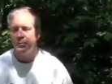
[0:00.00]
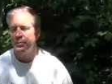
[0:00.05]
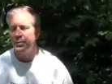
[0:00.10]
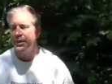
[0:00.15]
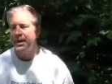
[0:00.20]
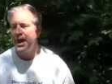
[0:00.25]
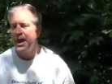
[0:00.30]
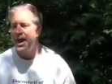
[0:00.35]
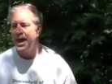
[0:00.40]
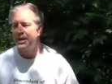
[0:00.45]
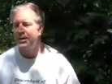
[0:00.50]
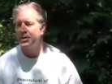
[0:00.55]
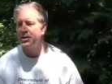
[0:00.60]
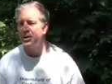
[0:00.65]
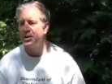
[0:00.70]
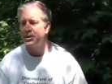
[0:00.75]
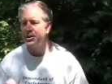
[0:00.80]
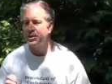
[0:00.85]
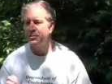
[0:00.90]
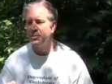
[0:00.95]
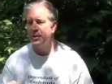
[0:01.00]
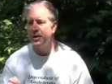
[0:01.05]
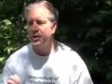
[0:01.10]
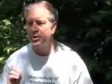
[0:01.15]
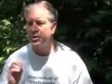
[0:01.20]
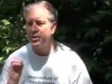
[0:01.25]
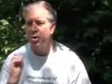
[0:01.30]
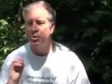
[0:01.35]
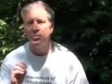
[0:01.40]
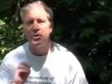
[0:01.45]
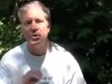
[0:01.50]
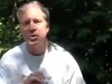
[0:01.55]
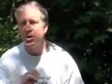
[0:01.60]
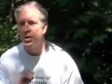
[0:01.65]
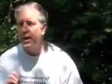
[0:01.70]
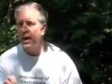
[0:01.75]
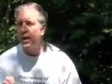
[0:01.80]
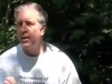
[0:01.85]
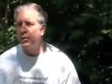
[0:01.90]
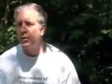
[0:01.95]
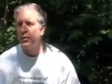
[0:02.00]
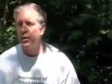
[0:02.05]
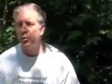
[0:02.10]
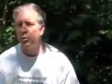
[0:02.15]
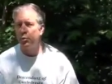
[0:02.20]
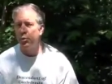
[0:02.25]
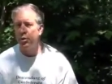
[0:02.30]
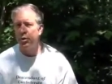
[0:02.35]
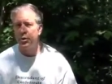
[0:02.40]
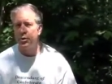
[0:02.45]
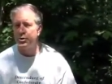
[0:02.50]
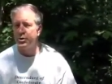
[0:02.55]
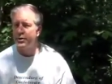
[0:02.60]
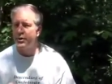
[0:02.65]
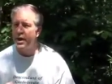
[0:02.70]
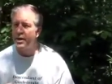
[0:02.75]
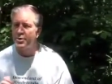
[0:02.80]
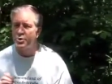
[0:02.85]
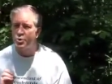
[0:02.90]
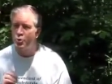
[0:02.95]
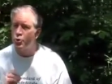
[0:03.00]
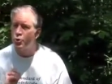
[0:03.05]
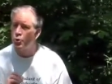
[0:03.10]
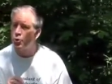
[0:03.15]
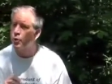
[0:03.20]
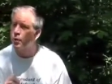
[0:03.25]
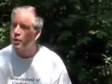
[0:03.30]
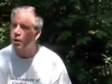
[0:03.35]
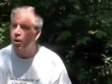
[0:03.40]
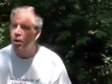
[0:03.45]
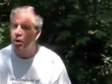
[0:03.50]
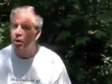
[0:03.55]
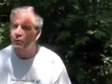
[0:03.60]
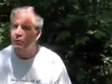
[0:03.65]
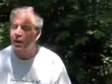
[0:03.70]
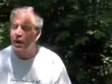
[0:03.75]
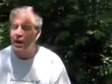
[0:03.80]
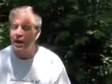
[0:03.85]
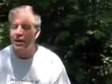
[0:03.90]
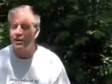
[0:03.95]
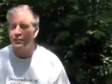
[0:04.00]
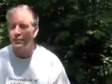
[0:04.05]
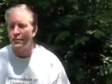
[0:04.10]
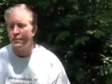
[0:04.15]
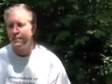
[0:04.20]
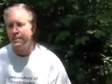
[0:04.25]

But actions speak so much louder than words, and that's true in all of life.